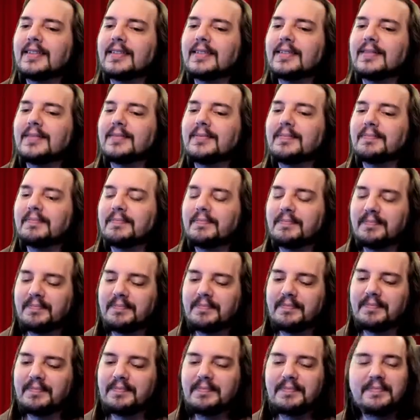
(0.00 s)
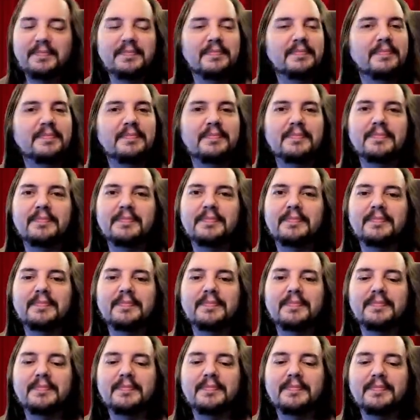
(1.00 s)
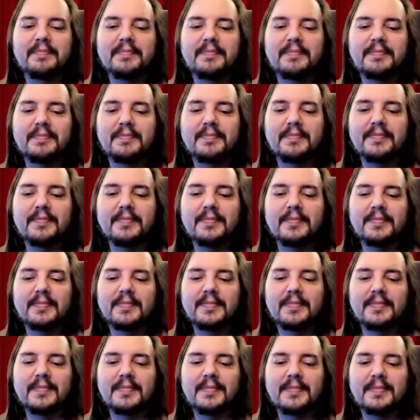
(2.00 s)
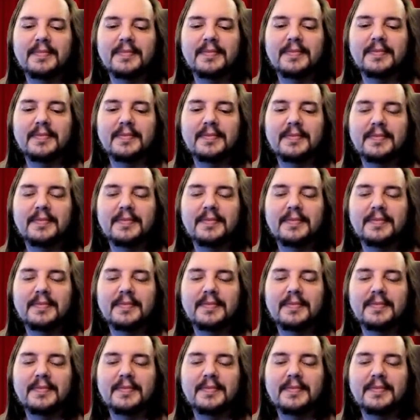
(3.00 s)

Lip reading: (silent)